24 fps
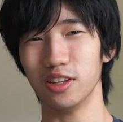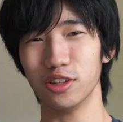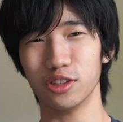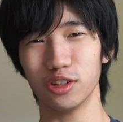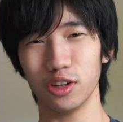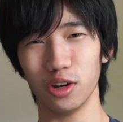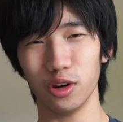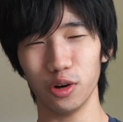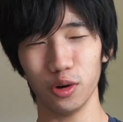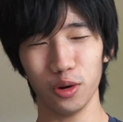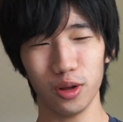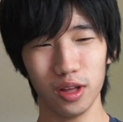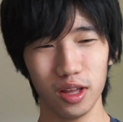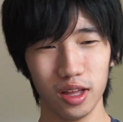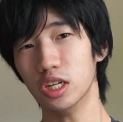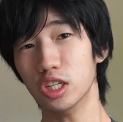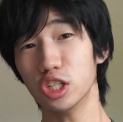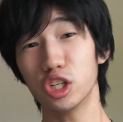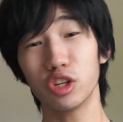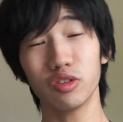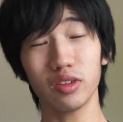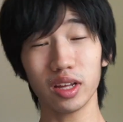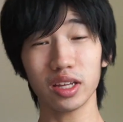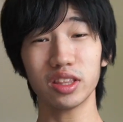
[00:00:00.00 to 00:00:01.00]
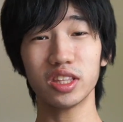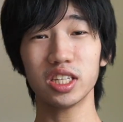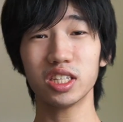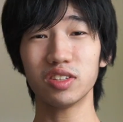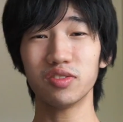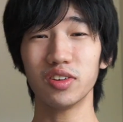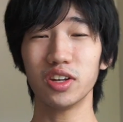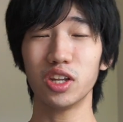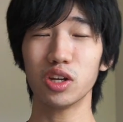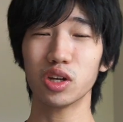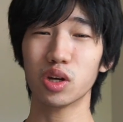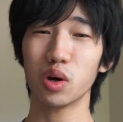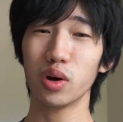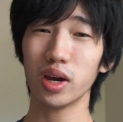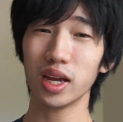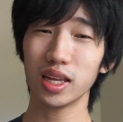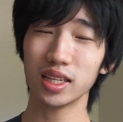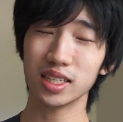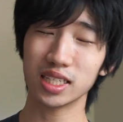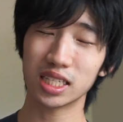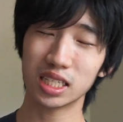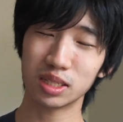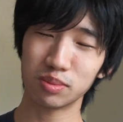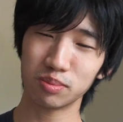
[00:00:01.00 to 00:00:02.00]
So, if you like this video, go ahead
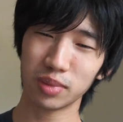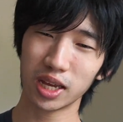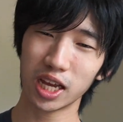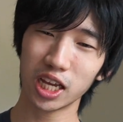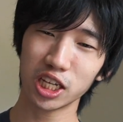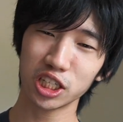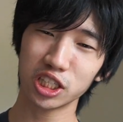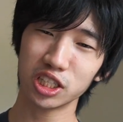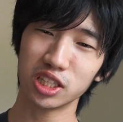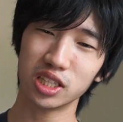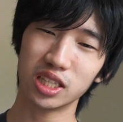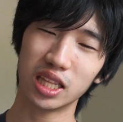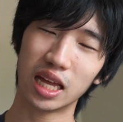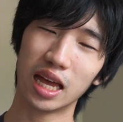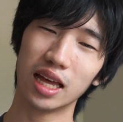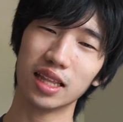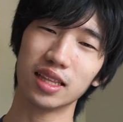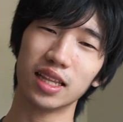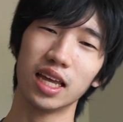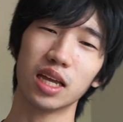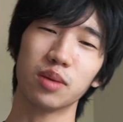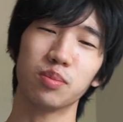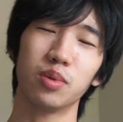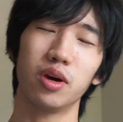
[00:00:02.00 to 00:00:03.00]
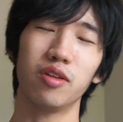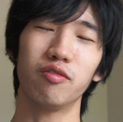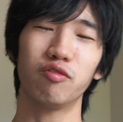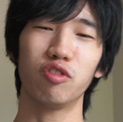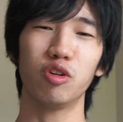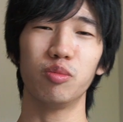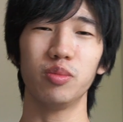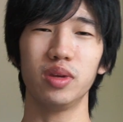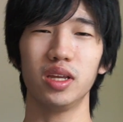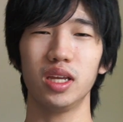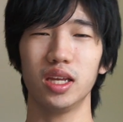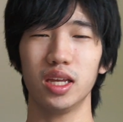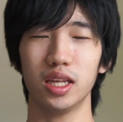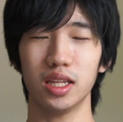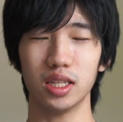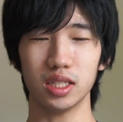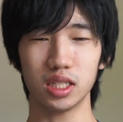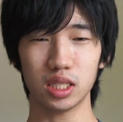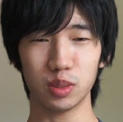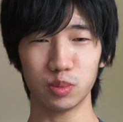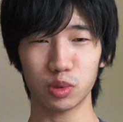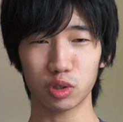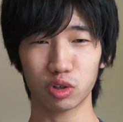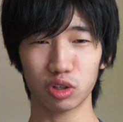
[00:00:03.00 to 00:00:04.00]
and smash that like button for me and
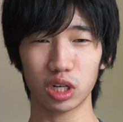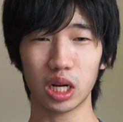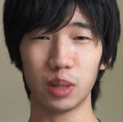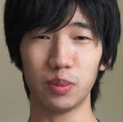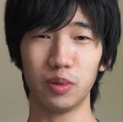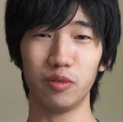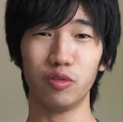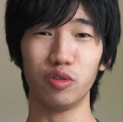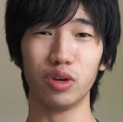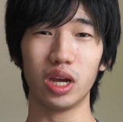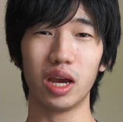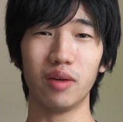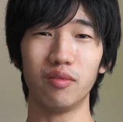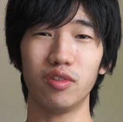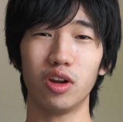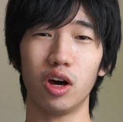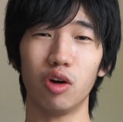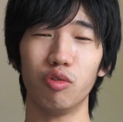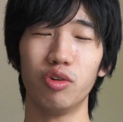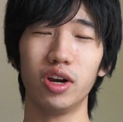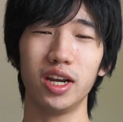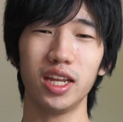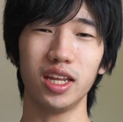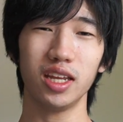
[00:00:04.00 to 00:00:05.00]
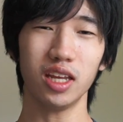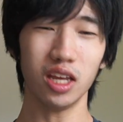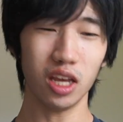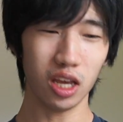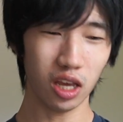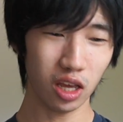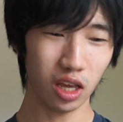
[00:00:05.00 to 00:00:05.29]
subscribe if you haven't already.